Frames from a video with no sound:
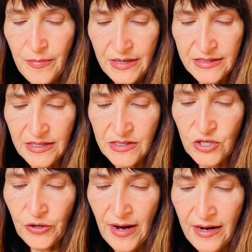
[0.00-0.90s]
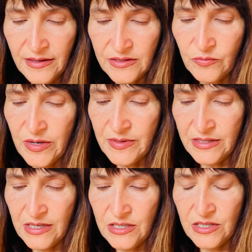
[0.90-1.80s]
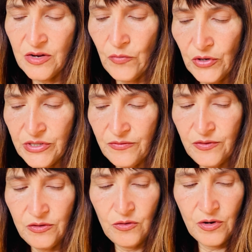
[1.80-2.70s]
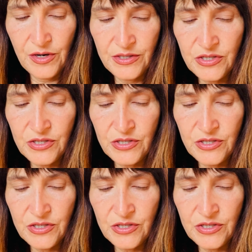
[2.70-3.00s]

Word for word: But it says, Grant, we beseech thee, merciful Lord,